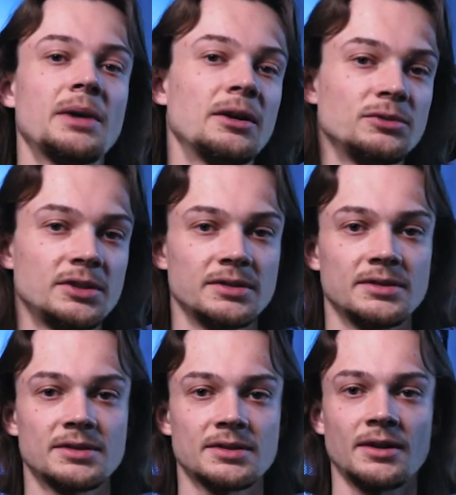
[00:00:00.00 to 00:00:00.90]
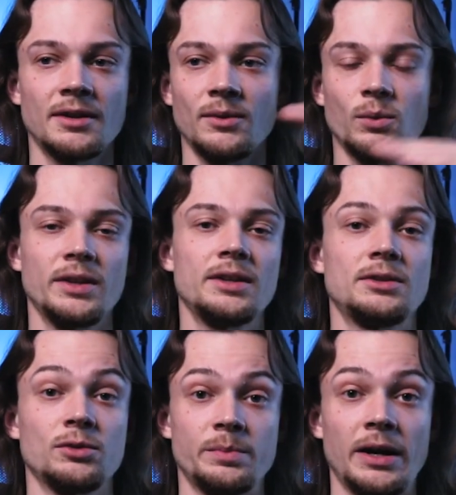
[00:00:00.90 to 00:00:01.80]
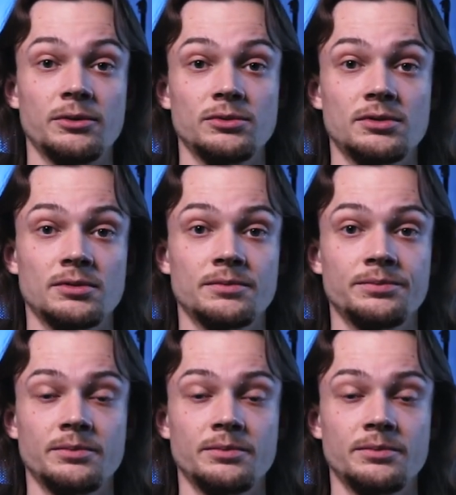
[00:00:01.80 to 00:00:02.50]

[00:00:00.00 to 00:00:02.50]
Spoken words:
mountains within those bounds,